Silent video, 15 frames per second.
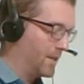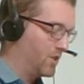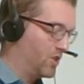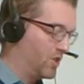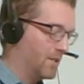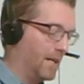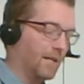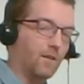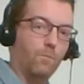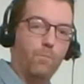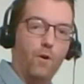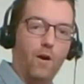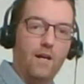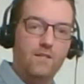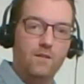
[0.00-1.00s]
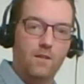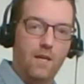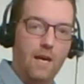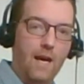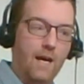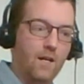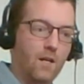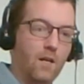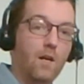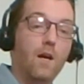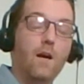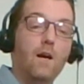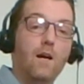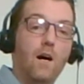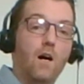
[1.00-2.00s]
I just had the press in the caddy.
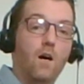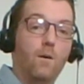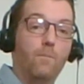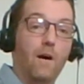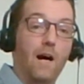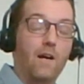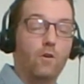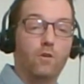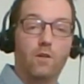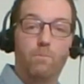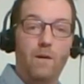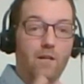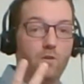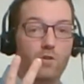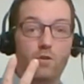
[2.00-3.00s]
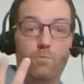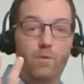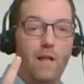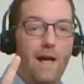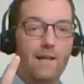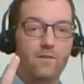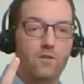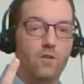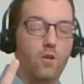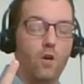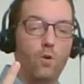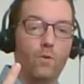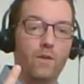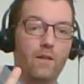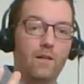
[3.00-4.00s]
Um, I only picked two platens to
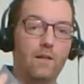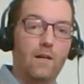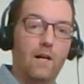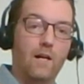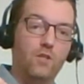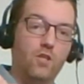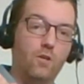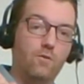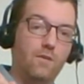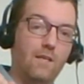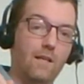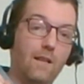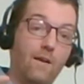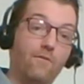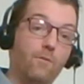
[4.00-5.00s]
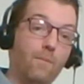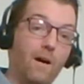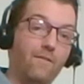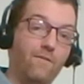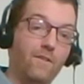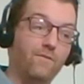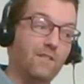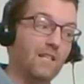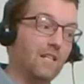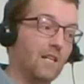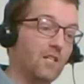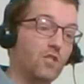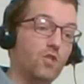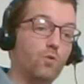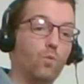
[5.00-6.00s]
go with it. I chose the eleven by fifteen
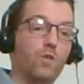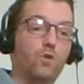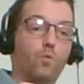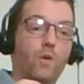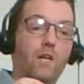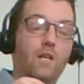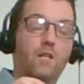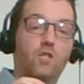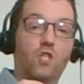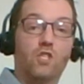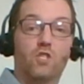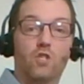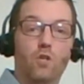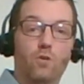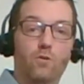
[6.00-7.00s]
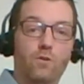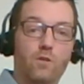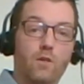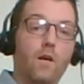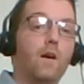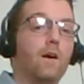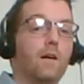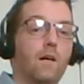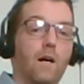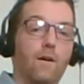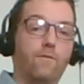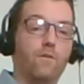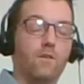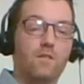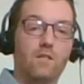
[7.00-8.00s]
inch, which we just used uh,
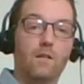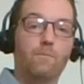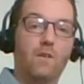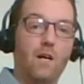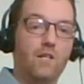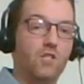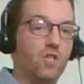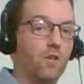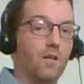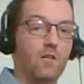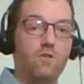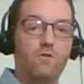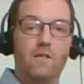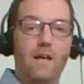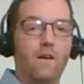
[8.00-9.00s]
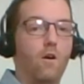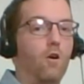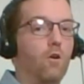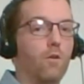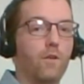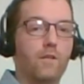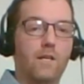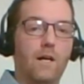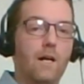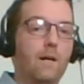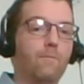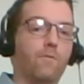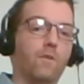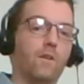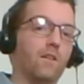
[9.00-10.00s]
for the slim cut shirt. I use that all the
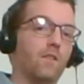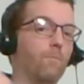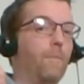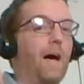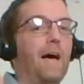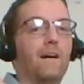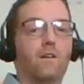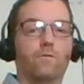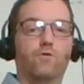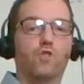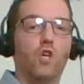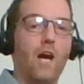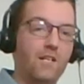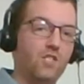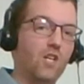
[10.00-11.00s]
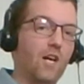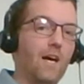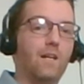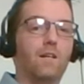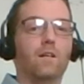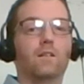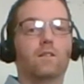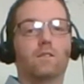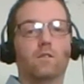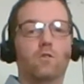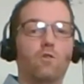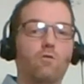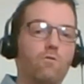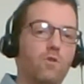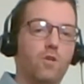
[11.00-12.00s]
time for like the back of track jackets
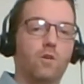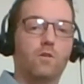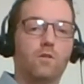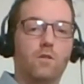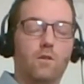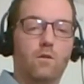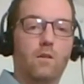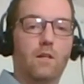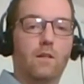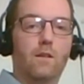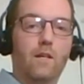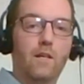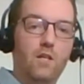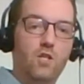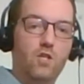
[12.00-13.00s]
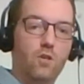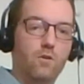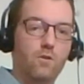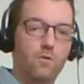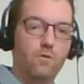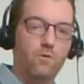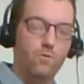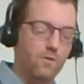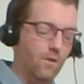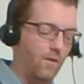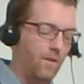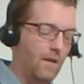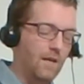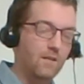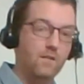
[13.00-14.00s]
and youth shirts and, and lady shirts, those sorts of
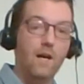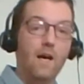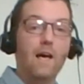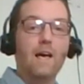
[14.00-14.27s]
things.